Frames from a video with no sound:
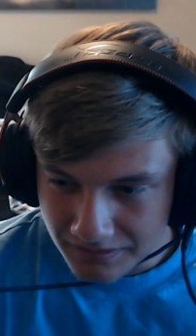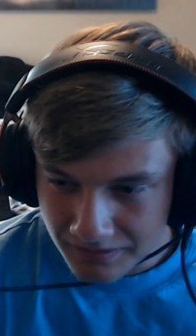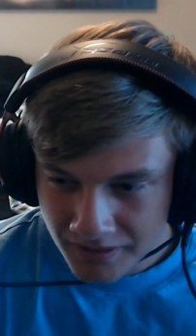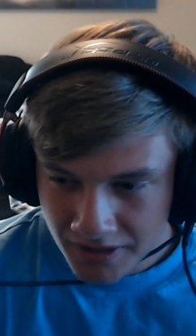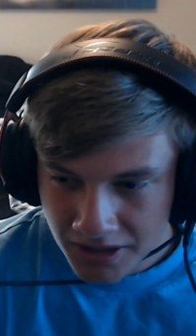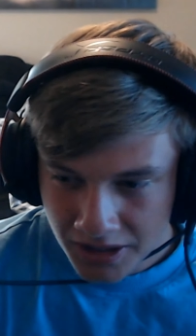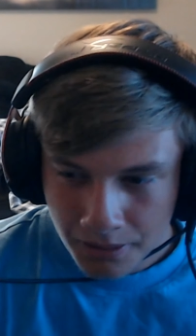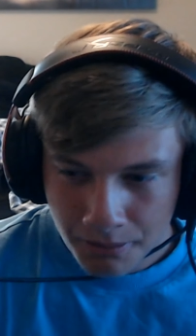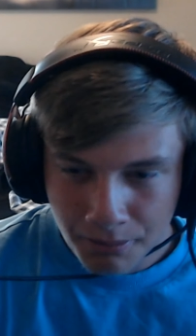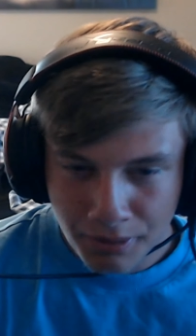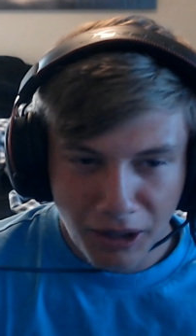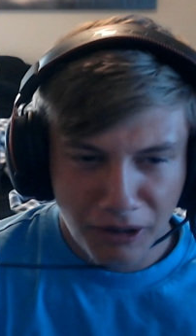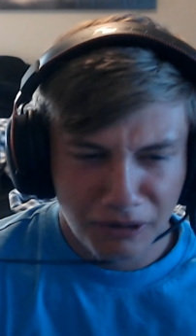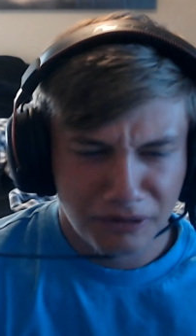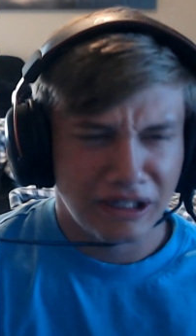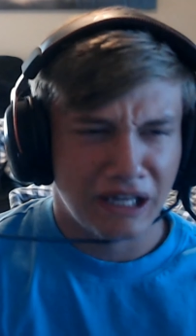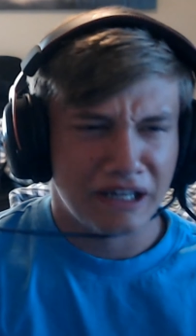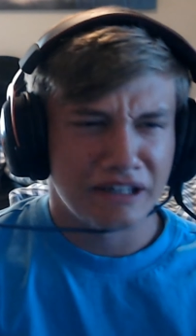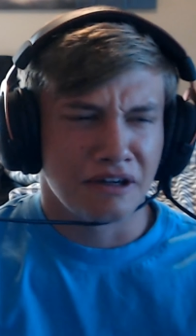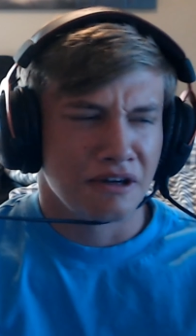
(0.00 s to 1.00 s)
Bro,
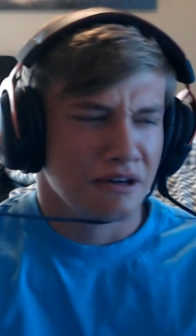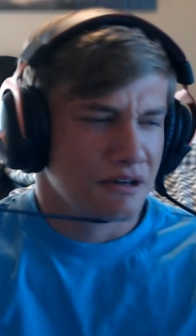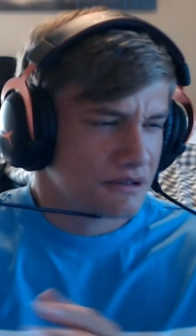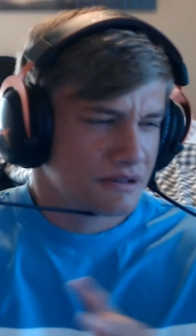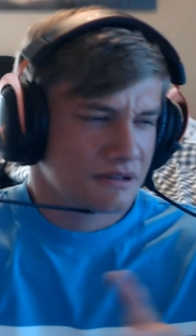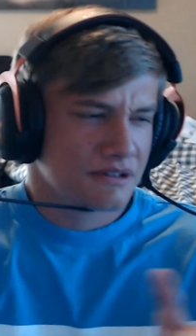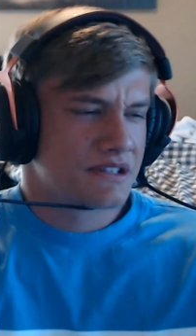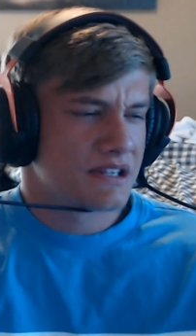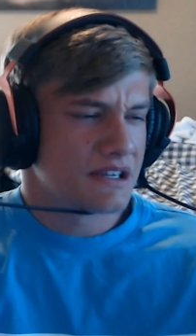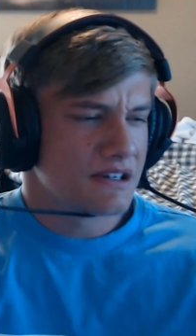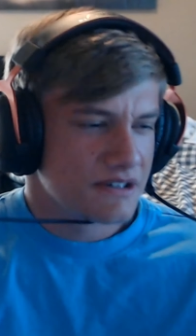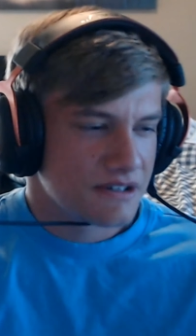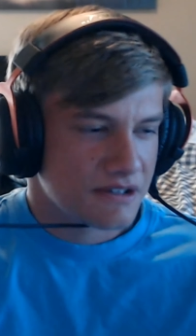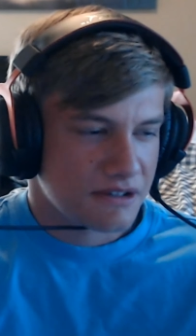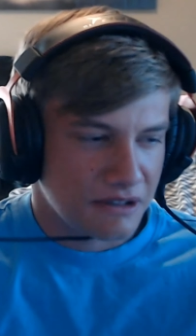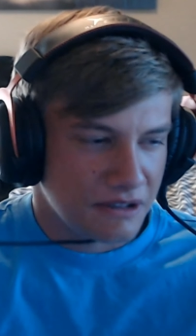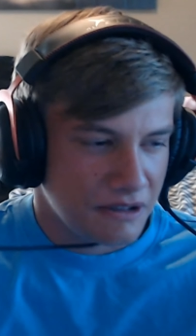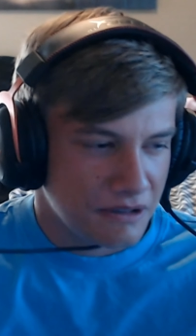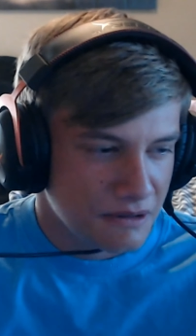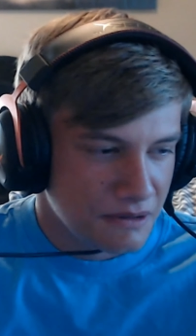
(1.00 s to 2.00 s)
like, seriously.
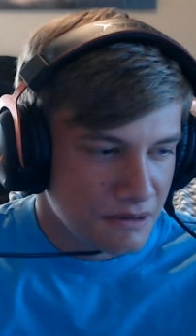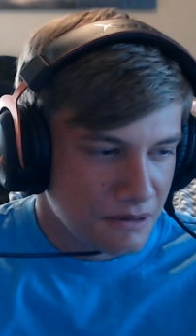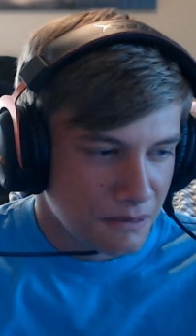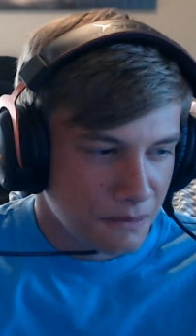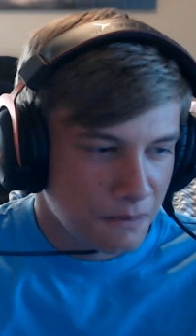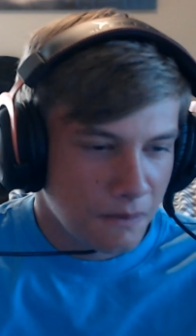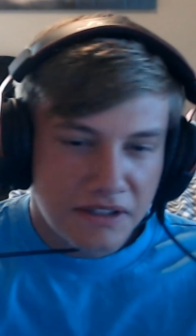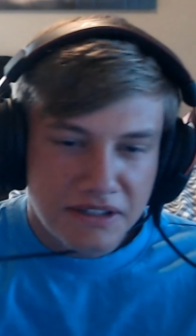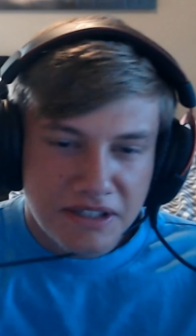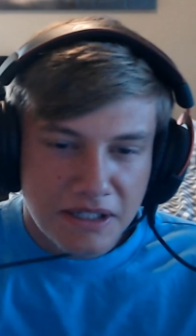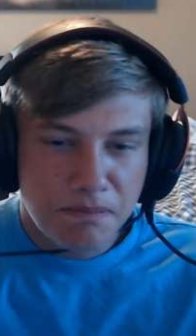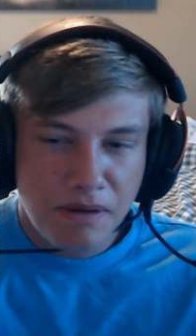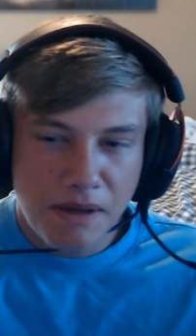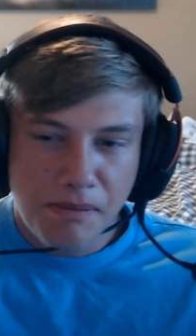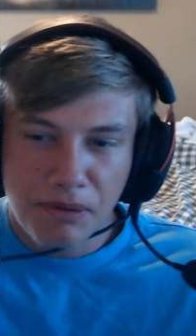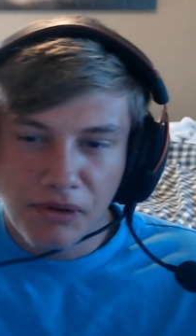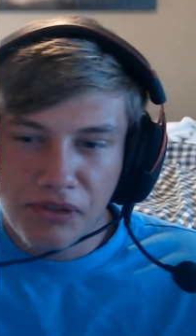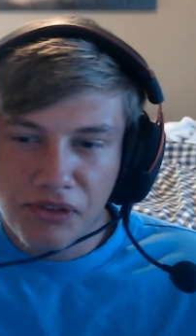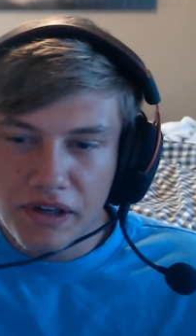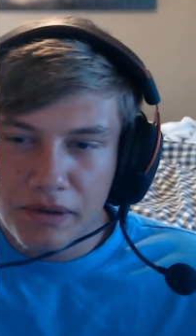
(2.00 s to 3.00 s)
What did people
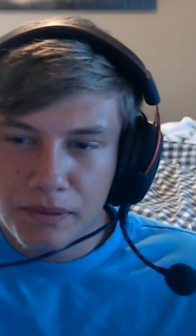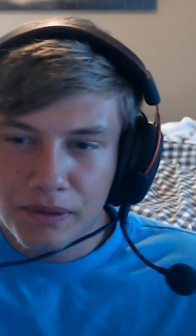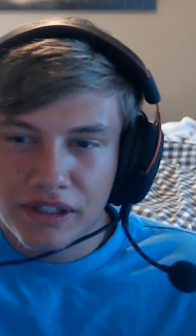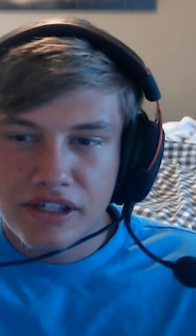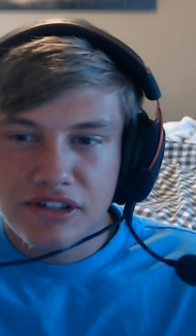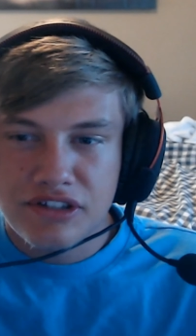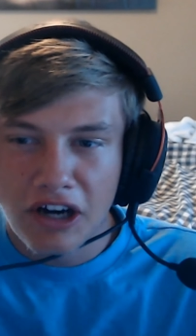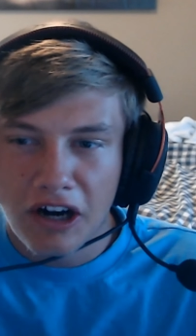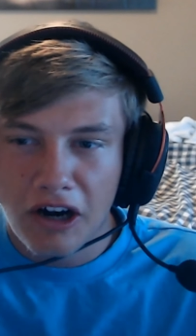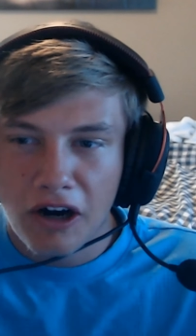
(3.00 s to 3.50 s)
think when they saw other